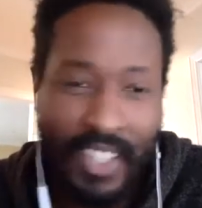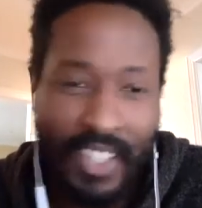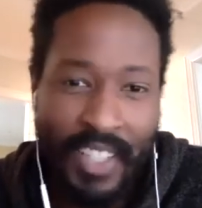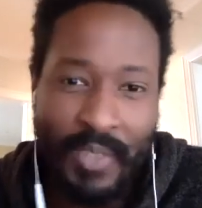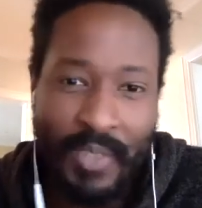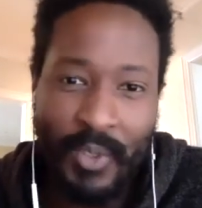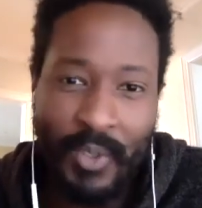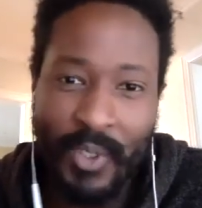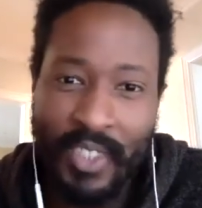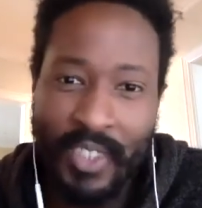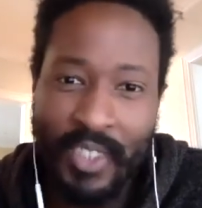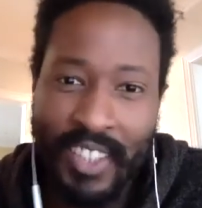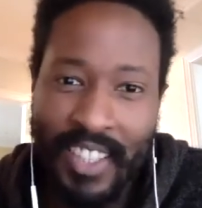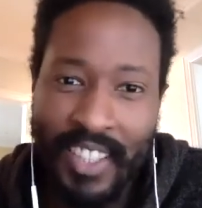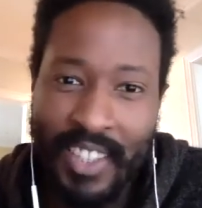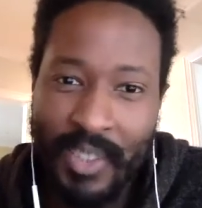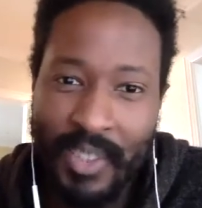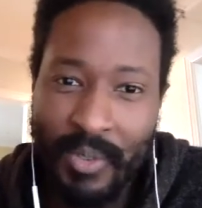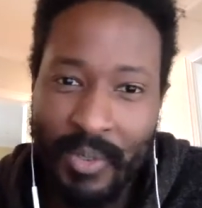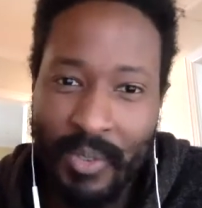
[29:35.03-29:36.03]
And if you look at
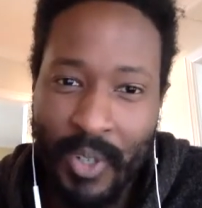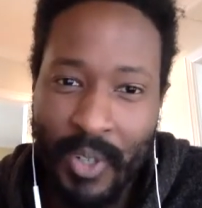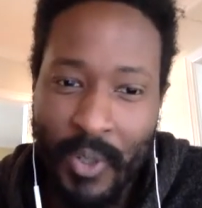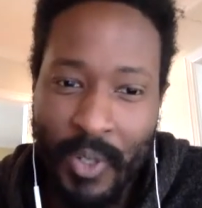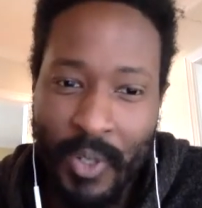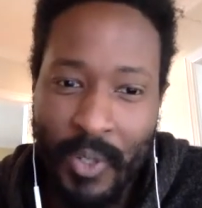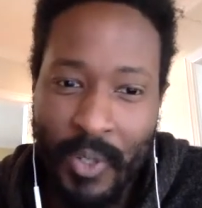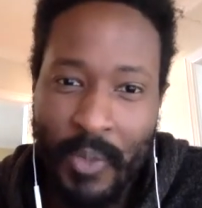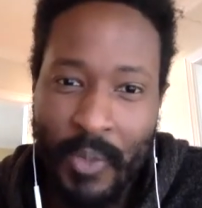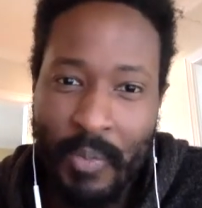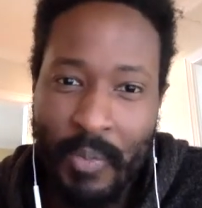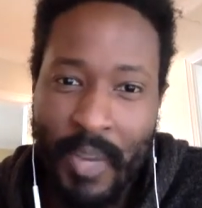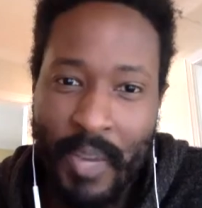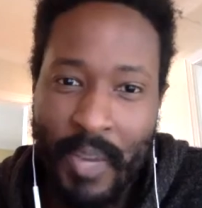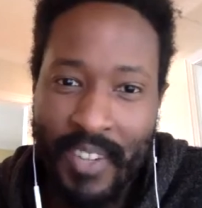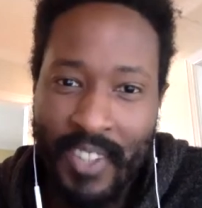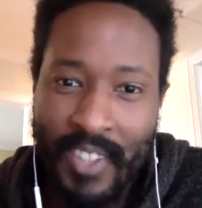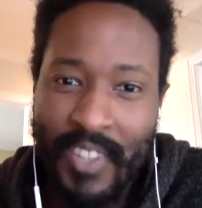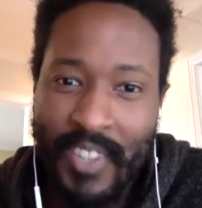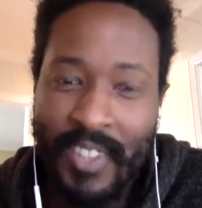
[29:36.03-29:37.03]
his photo
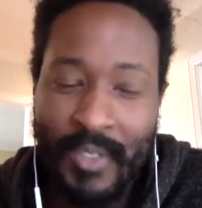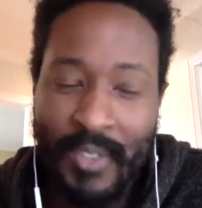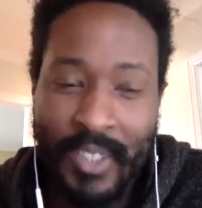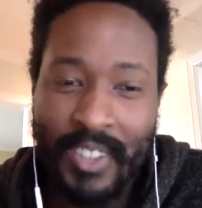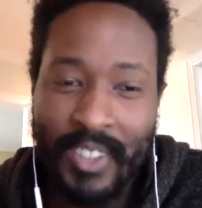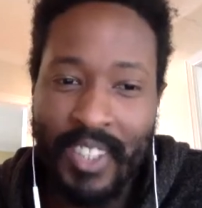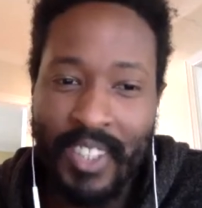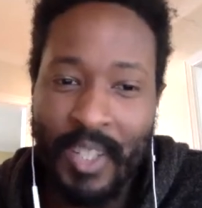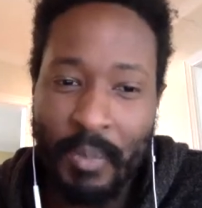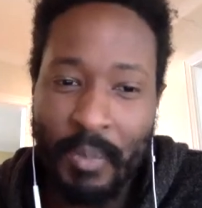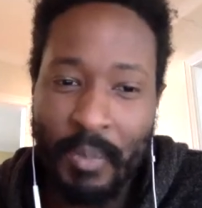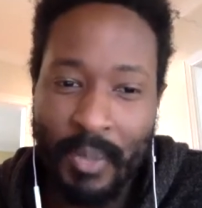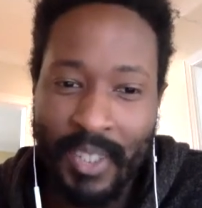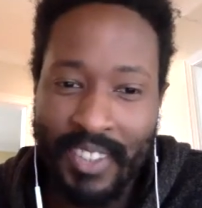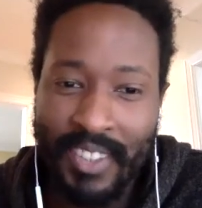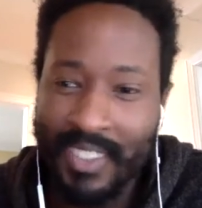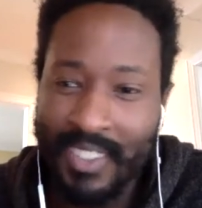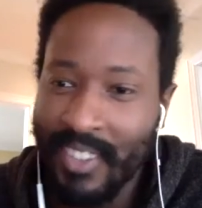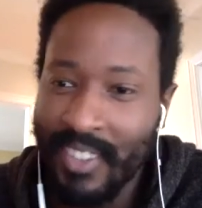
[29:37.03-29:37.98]
background, he reads a lot of books.